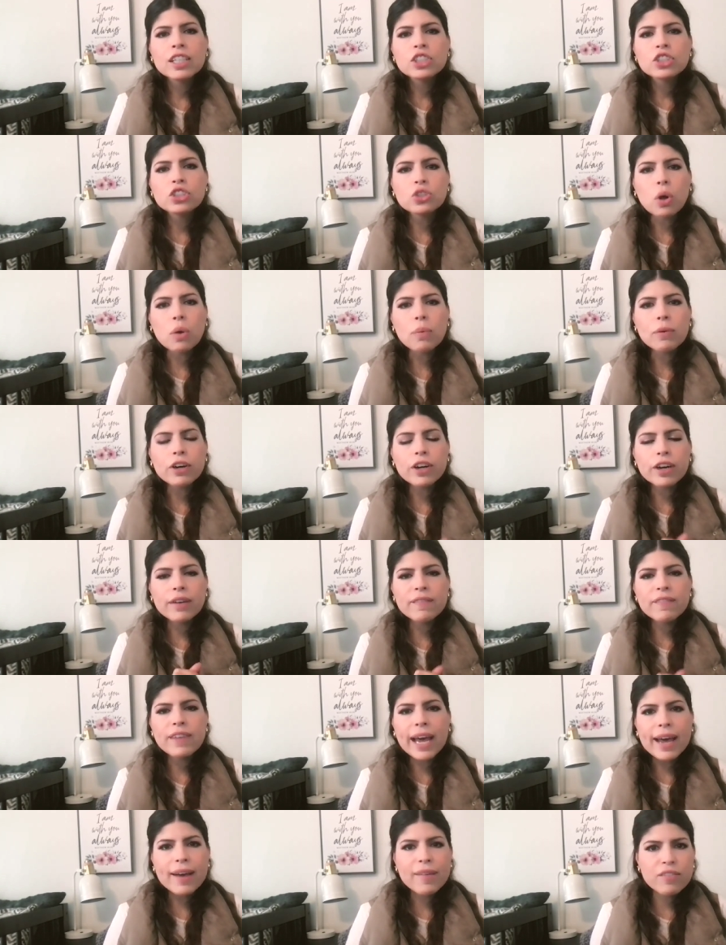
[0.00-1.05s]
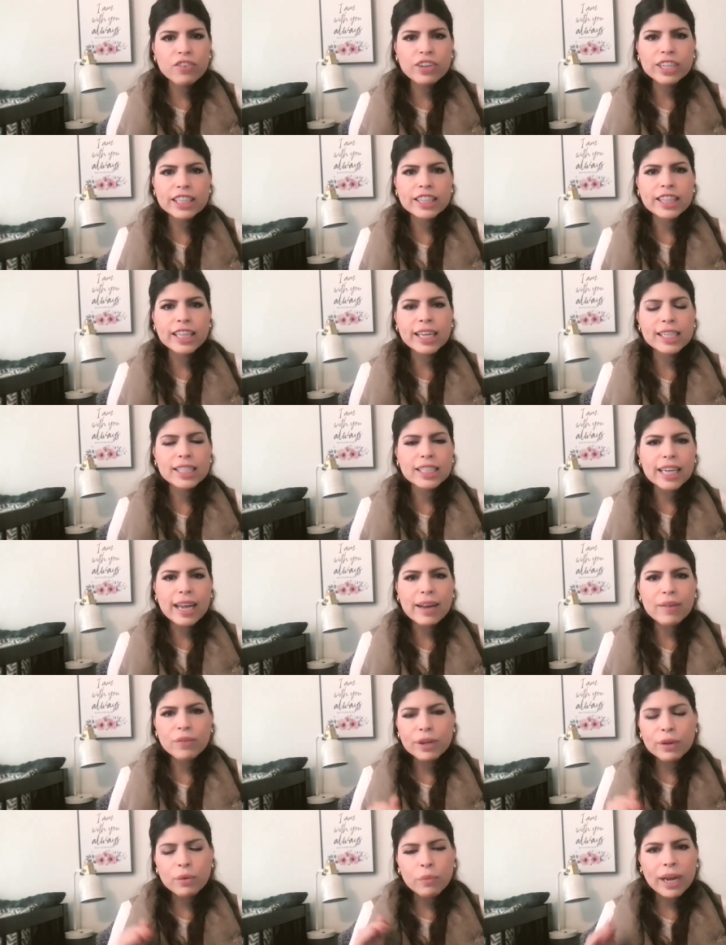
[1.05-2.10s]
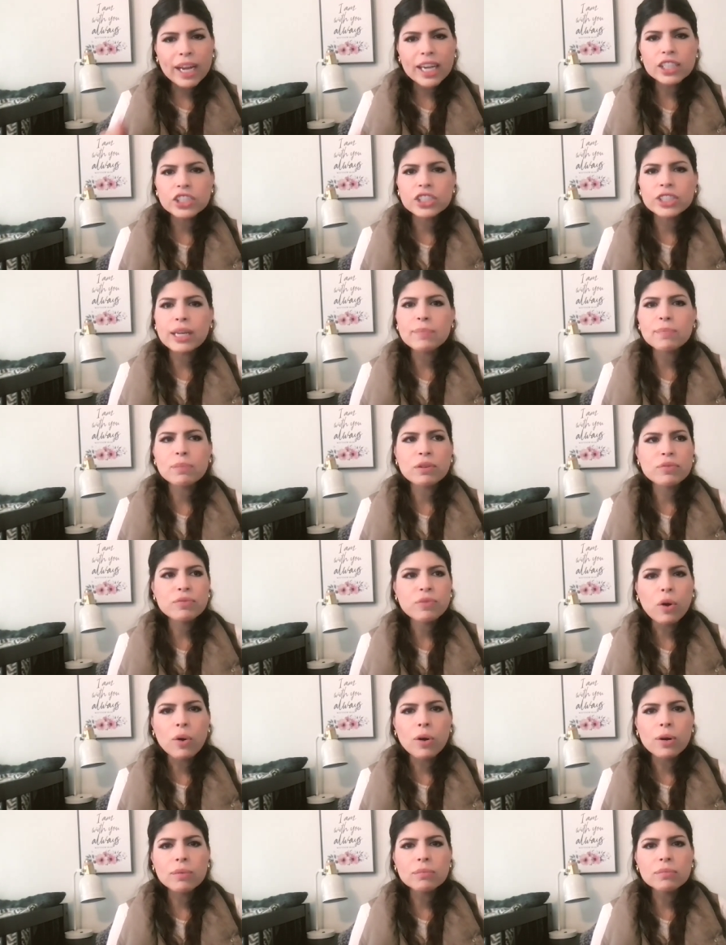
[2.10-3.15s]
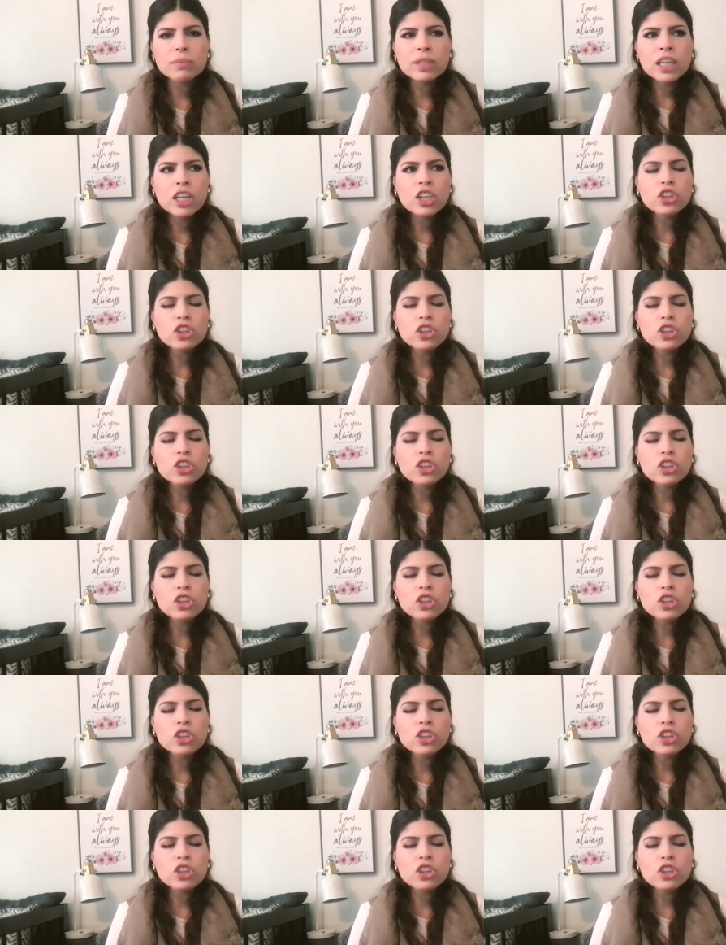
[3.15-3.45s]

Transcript: Sober of everything, every way, shape, or form.